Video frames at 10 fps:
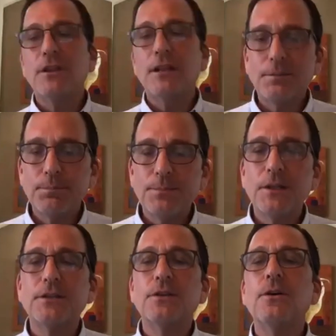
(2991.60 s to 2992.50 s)
lot of people
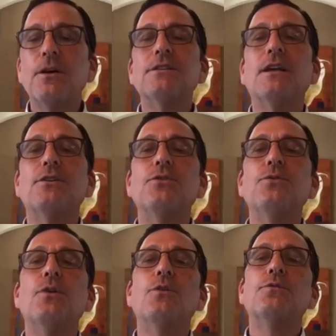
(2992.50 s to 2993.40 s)
on the call today
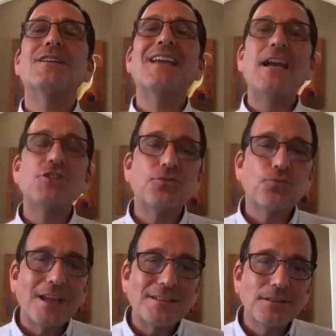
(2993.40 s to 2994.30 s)
who own vacation
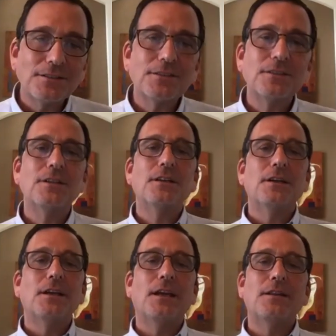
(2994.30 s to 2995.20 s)
rentals,
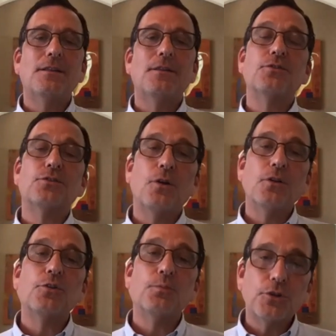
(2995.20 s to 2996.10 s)
and those are all
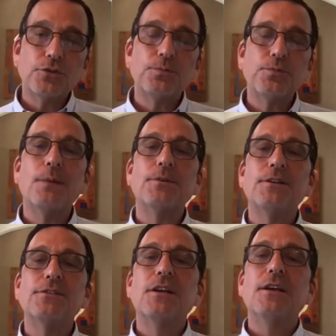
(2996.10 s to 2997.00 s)
commercial properties.